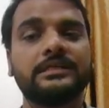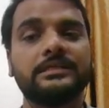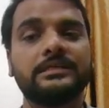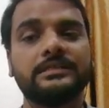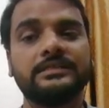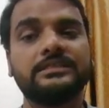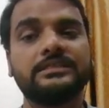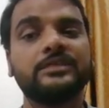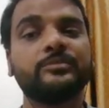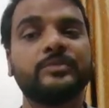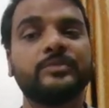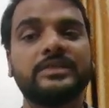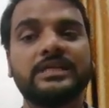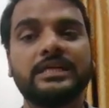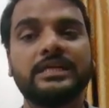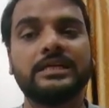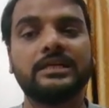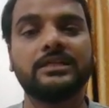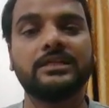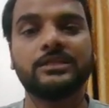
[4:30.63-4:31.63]
This is
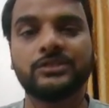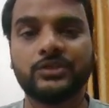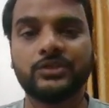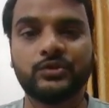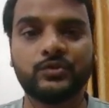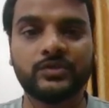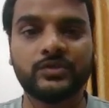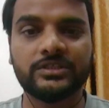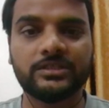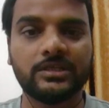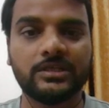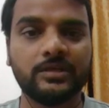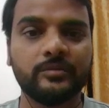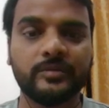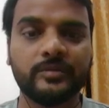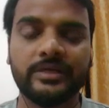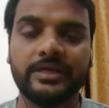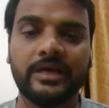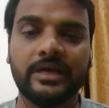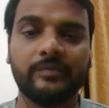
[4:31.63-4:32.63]
presently the situation of
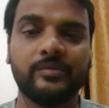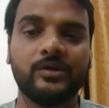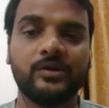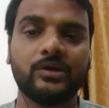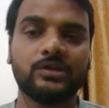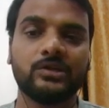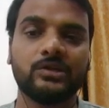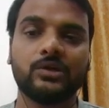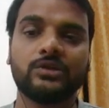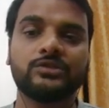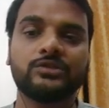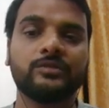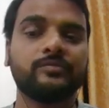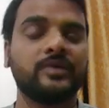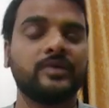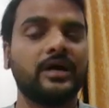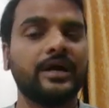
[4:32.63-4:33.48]
India because lots of